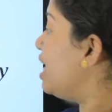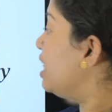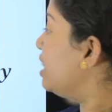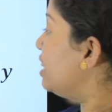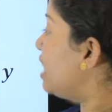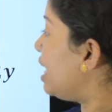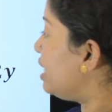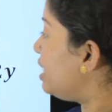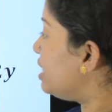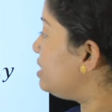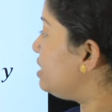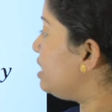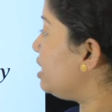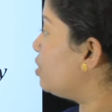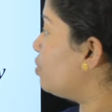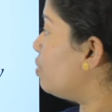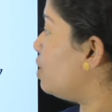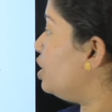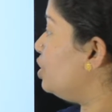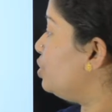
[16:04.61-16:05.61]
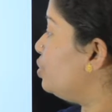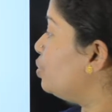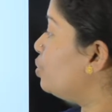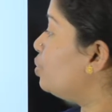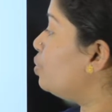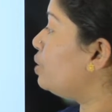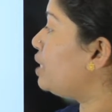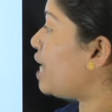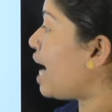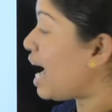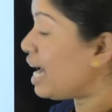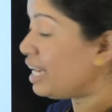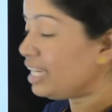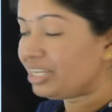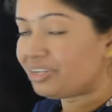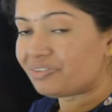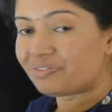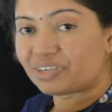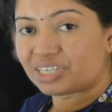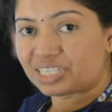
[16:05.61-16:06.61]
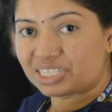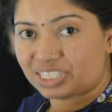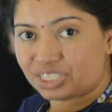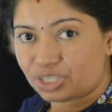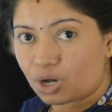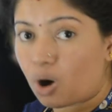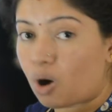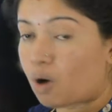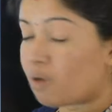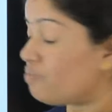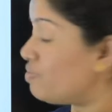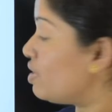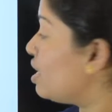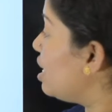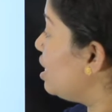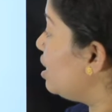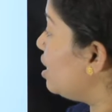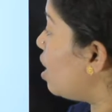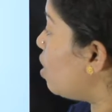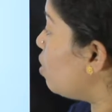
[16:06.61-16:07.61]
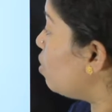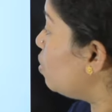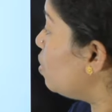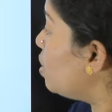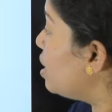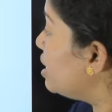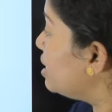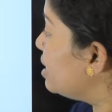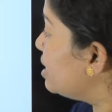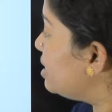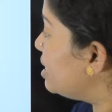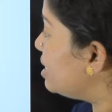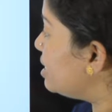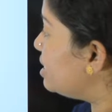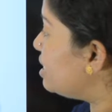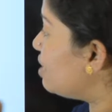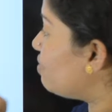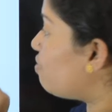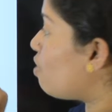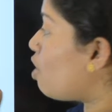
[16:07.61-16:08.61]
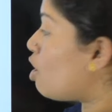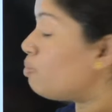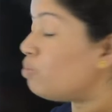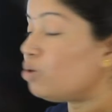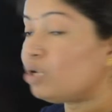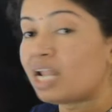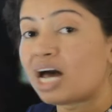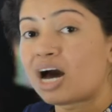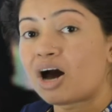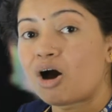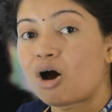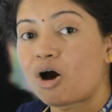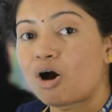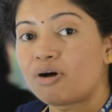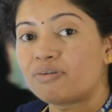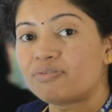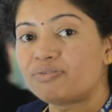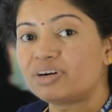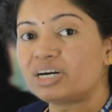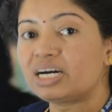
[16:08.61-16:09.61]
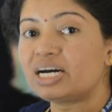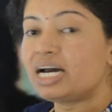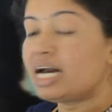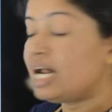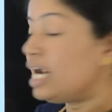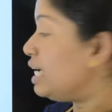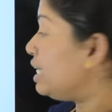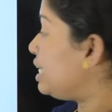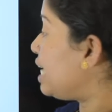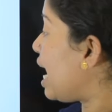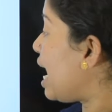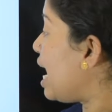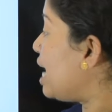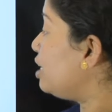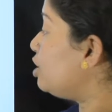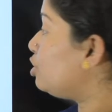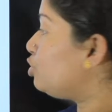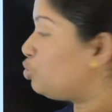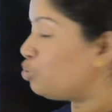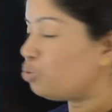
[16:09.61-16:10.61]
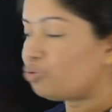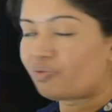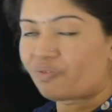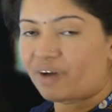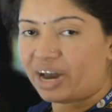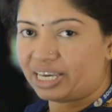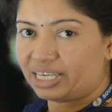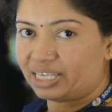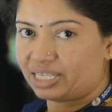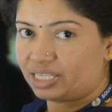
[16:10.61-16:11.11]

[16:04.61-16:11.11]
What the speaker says: That is equal to tan inverse of, now this is the formula of tan 2y.